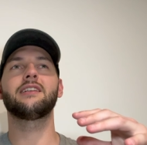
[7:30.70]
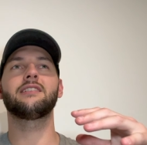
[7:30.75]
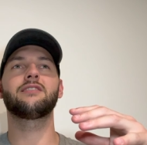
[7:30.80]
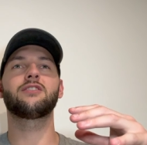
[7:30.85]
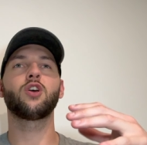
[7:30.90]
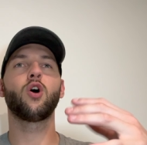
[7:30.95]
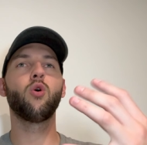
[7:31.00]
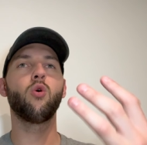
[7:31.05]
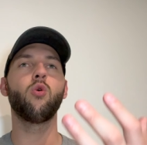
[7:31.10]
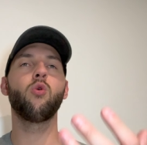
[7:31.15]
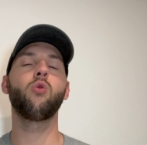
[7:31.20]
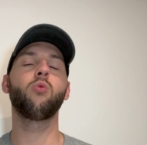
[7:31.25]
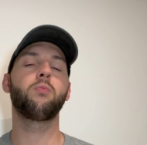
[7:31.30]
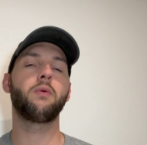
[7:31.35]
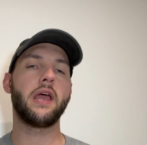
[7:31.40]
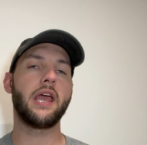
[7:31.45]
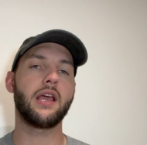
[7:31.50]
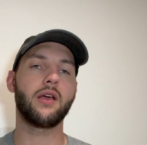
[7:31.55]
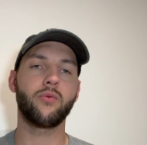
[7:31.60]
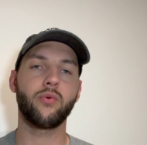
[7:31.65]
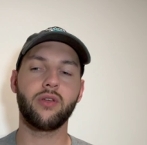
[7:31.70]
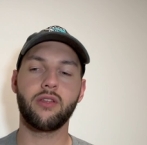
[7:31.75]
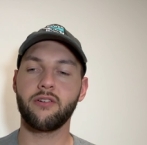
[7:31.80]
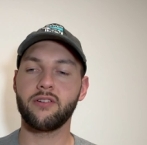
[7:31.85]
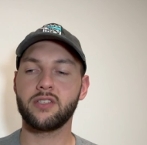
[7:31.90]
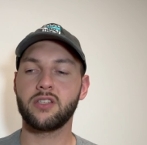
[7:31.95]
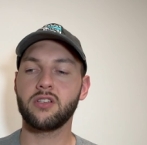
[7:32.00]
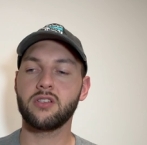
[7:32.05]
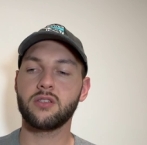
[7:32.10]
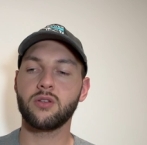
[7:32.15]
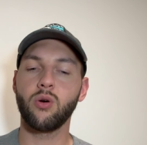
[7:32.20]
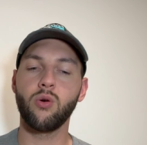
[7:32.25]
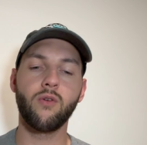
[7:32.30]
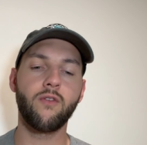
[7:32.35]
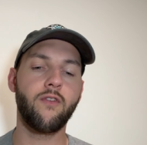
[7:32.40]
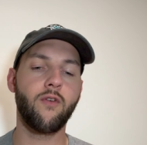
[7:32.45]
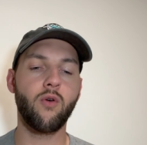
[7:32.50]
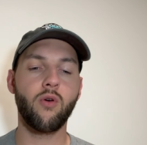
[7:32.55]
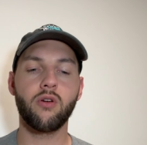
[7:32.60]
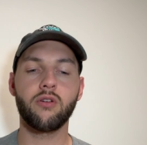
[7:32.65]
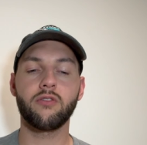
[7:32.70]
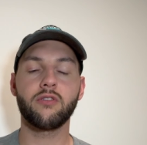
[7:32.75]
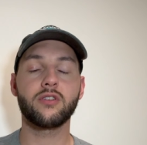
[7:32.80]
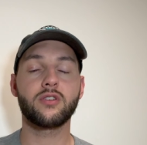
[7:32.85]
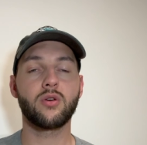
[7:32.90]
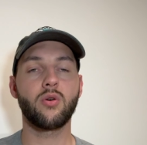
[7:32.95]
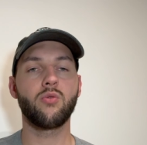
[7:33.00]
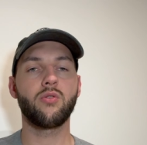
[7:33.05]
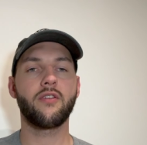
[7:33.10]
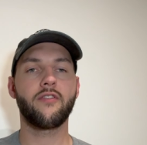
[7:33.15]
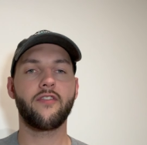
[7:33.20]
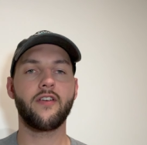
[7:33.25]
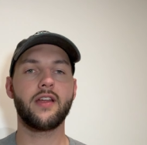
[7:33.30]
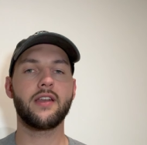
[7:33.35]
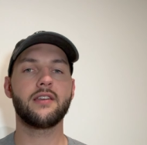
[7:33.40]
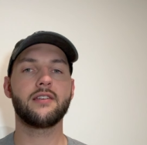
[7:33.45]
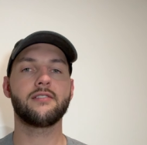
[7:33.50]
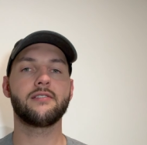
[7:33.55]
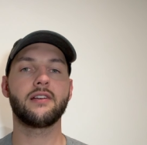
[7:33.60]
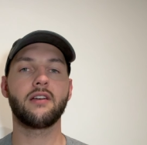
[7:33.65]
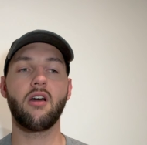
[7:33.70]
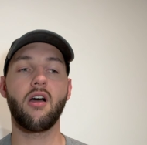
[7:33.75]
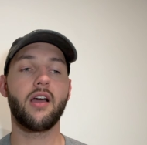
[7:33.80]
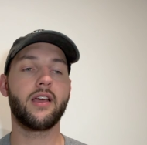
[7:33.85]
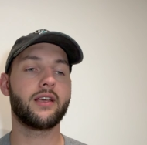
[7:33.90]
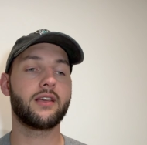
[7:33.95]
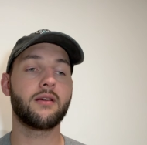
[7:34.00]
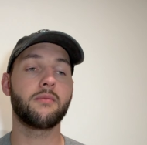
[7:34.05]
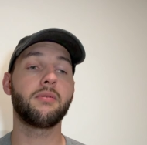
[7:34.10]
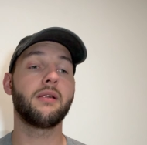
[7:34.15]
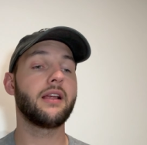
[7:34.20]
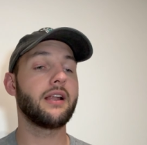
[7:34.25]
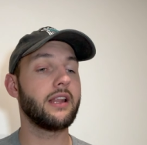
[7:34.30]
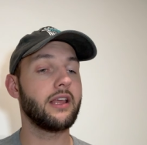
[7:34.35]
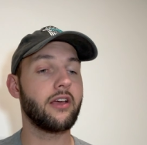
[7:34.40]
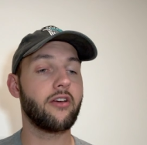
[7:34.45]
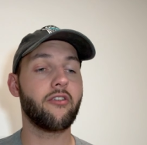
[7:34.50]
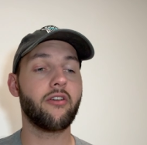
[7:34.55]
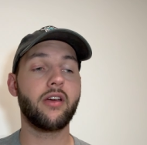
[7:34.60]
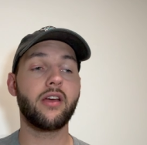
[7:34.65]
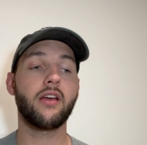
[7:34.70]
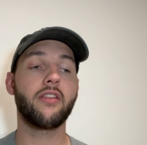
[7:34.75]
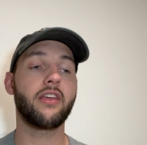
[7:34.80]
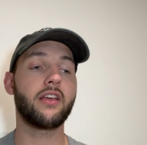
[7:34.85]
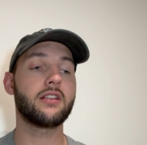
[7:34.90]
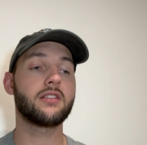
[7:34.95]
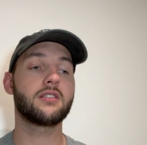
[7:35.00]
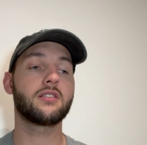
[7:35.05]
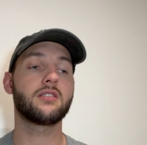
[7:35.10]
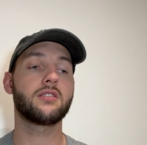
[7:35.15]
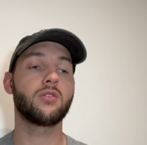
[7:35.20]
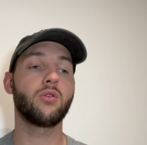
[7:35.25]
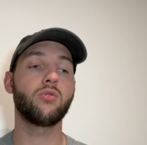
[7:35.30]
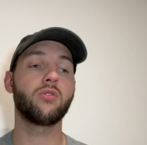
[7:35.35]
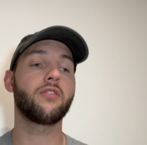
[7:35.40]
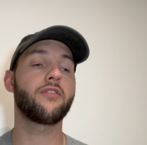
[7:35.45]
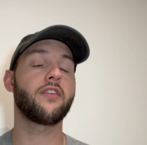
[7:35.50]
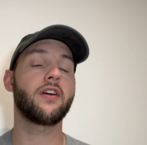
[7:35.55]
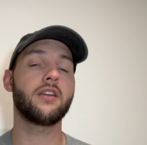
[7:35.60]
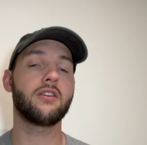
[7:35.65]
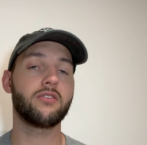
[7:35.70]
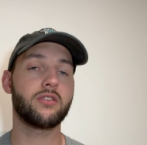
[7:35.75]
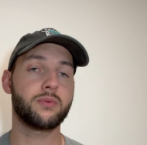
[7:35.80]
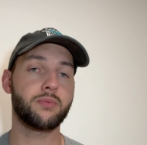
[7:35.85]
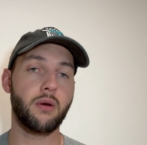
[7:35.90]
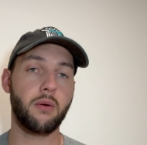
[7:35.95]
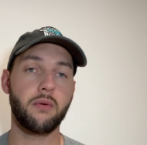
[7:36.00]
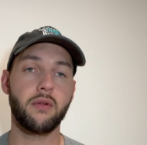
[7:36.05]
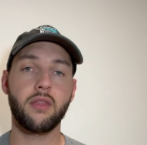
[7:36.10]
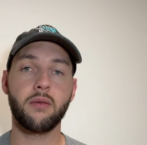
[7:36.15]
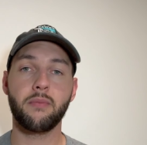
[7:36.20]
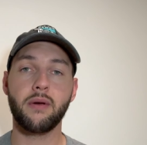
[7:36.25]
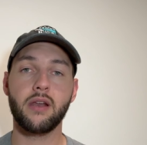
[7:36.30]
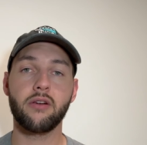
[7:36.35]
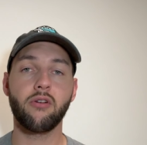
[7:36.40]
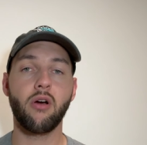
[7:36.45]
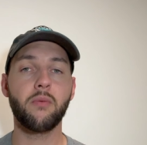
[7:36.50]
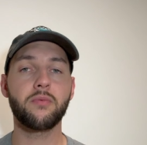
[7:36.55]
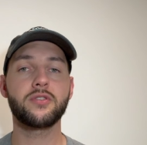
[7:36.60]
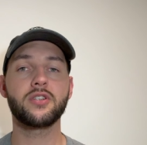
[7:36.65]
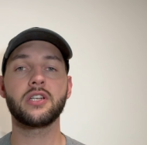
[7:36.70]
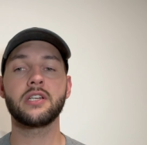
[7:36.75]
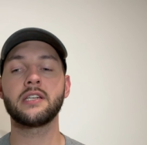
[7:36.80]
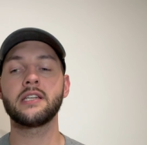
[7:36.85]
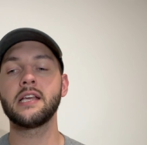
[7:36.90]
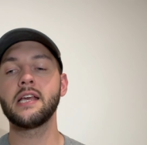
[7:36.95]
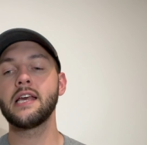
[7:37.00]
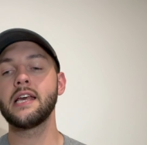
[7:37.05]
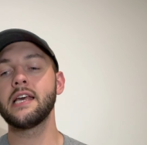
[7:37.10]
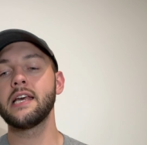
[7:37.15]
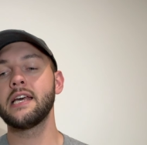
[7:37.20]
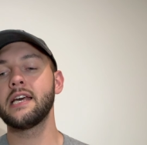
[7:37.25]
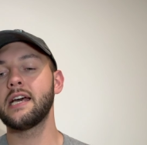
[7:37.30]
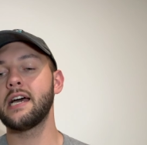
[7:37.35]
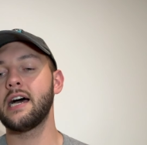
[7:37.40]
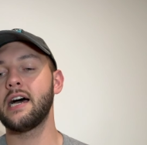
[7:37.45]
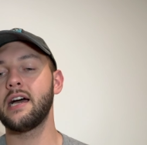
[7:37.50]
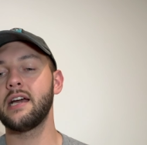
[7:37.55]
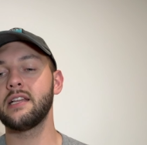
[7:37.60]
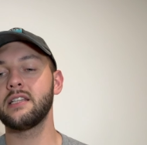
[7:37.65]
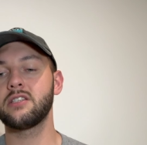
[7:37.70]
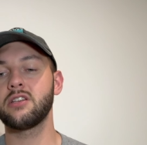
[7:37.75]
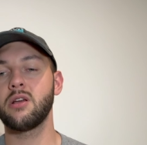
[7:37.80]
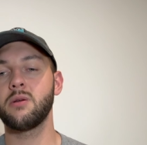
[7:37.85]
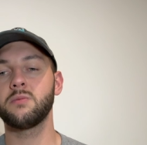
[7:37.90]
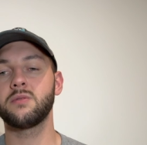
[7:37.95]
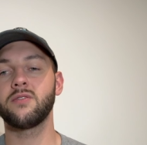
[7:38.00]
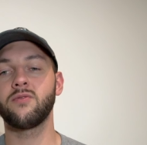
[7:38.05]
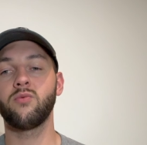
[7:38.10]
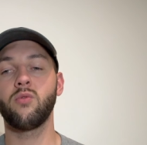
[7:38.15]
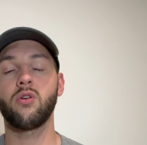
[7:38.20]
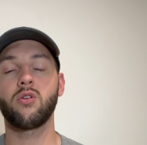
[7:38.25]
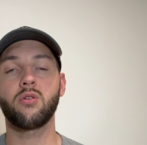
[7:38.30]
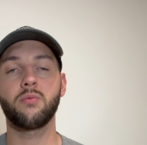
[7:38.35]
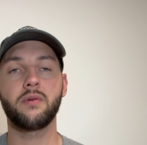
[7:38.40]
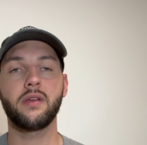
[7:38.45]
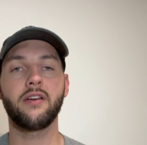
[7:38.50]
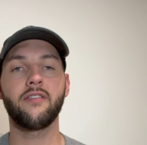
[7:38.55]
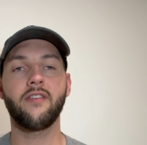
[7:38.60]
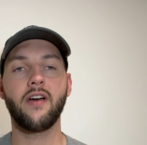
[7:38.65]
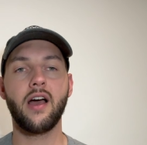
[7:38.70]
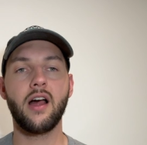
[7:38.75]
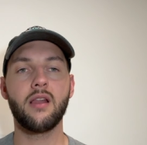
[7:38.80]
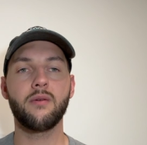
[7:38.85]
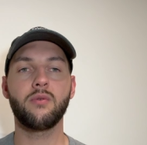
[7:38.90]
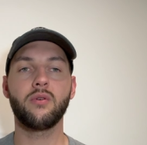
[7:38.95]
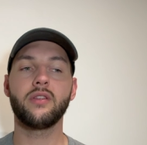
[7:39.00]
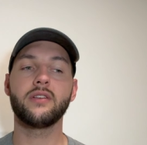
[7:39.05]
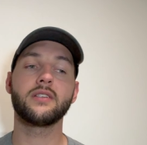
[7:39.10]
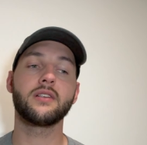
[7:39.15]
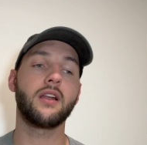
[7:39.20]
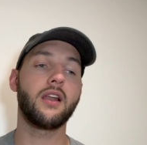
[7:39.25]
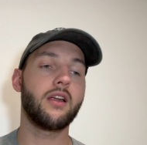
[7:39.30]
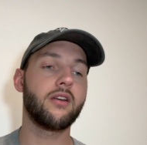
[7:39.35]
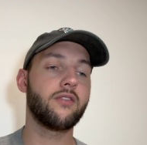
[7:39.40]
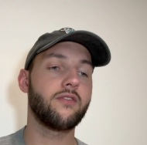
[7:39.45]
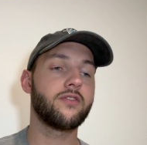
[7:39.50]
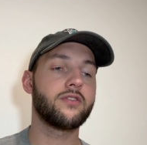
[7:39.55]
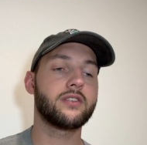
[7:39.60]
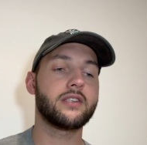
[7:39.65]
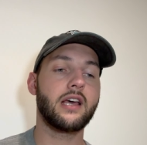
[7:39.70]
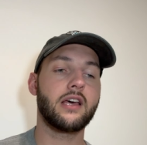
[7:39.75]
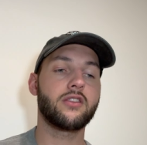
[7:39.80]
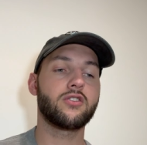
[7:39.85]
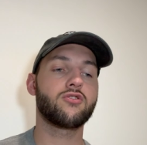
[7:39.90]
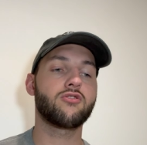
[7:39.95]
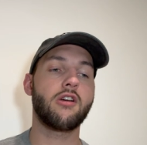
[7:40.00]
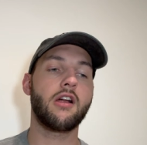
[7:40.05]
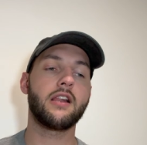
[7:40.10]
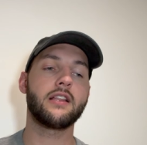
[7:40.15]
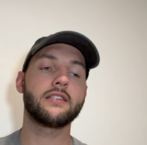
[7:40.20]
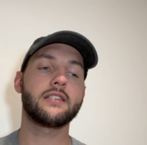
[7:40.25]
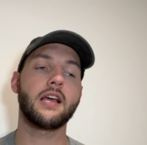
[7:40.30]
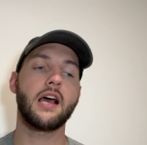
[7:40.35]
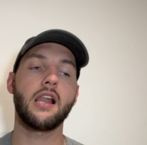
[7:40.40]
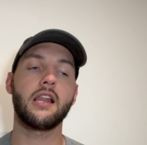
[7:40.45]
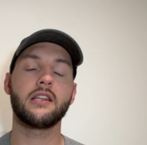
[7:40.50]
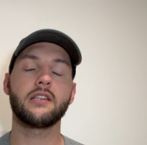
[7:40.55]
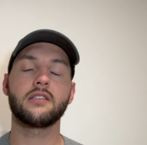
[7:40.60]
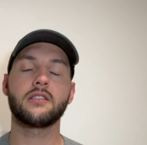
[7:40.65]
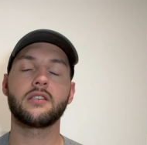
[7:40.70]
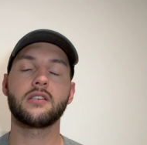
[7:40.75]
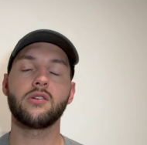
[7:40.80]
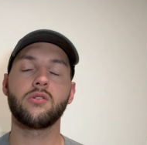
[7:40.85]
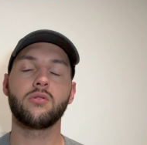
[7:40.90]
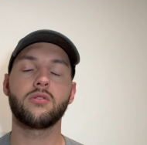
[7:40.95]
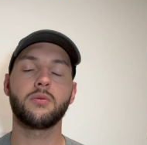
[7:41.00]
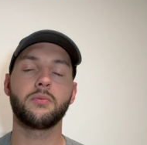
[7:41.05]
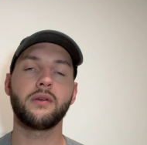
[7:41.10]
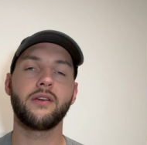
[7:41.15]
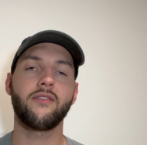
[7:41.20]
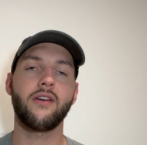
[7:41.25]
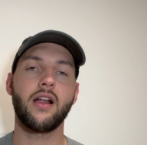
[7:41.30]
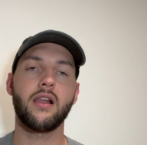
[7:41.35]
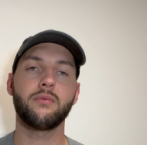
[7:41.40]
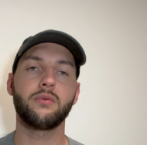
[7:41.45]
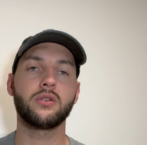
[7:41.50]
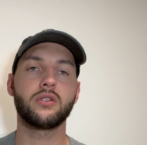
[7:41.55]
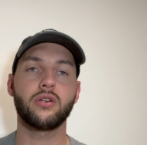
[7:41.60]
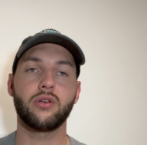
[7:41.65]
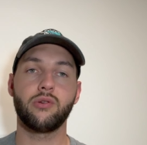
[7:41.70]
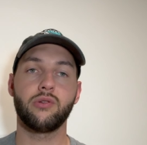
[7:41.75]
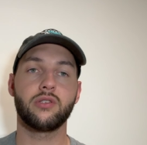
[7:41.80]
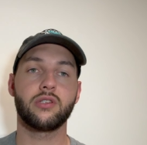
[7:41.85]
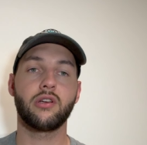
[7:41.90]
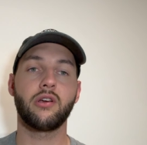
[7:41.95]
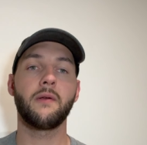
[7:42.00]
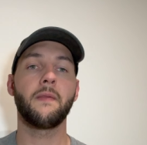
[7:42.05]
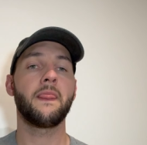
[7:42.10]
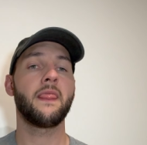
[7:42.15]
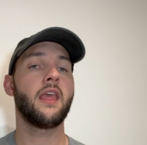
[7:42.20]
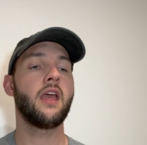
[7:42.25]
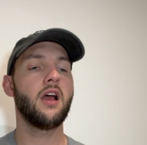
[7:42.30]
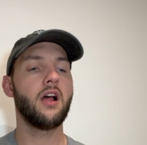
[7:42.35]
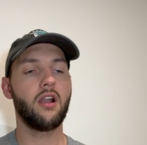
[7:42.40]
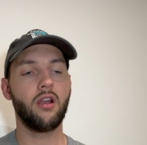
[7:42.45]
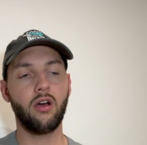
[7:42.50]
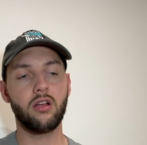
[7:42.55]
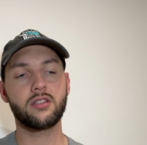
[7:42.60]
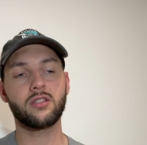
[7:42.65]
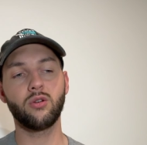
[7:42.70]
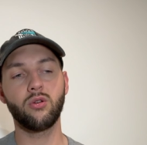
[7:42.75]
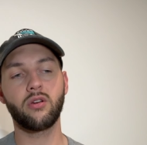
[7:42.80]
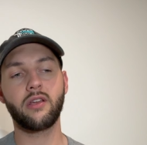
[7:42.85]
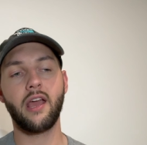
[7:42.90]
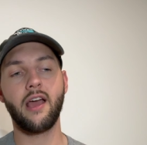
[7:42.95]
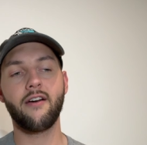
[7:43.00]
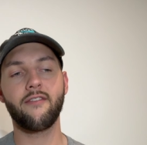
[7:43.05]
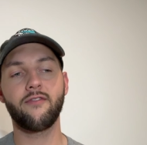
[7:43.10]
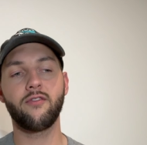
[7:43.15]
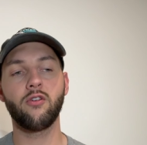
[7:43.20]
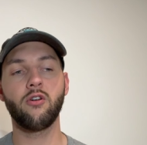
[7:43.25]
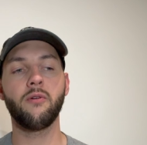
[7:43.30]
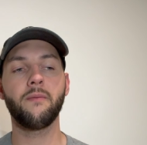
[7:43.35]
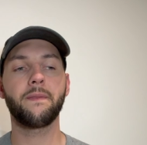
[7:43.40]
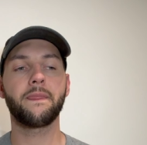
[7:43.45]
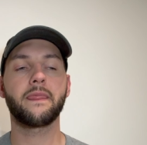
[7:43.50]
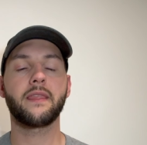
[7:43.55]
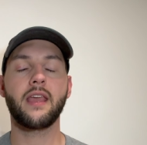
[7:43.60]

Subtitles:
tall pick, whether it's a tall forward or a tall defender, and I completely agree. I think tall defender is probably the better option in terms of what could be available. There's a lot of South Australian talent still to be available too. So a lot to look out for.